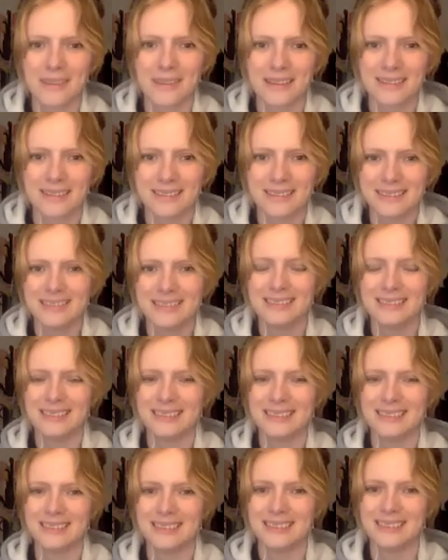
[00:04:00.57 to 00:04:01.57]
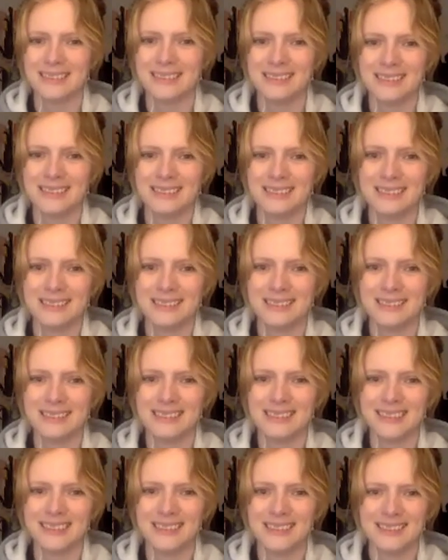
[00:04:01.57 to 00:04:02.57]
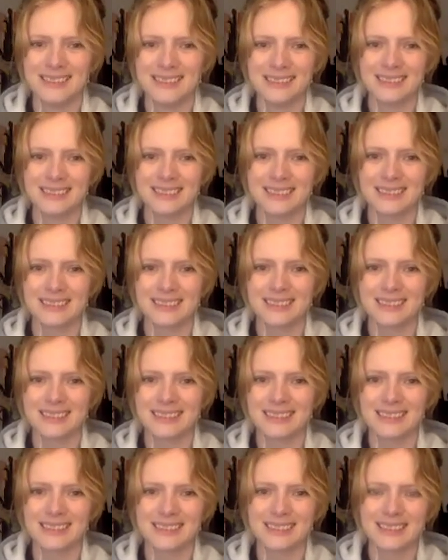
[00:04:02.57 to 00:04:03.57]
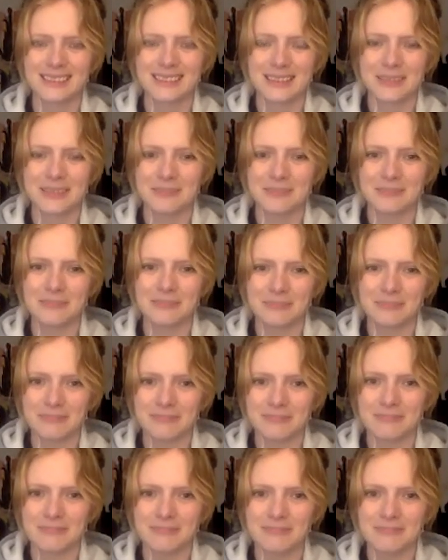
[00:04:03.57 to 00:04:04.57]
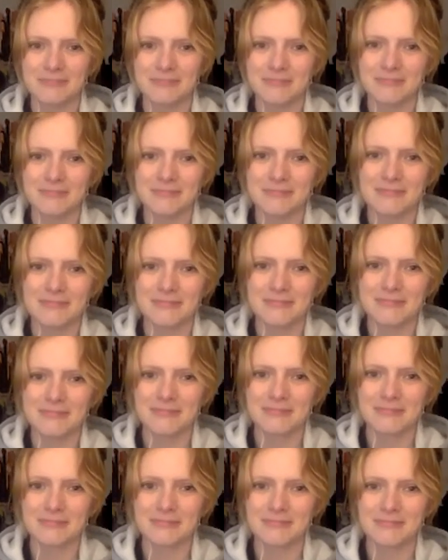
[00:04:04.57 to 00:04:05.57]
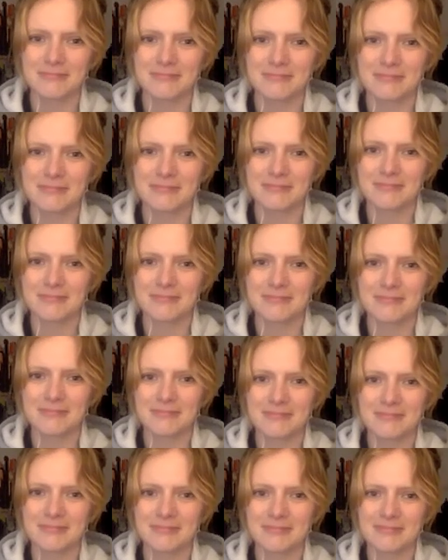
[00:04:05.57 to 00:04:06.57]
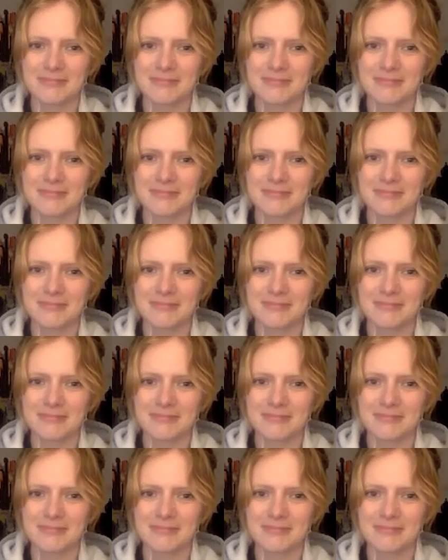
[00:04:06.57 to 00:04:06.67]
No words are spoken by the person on screen.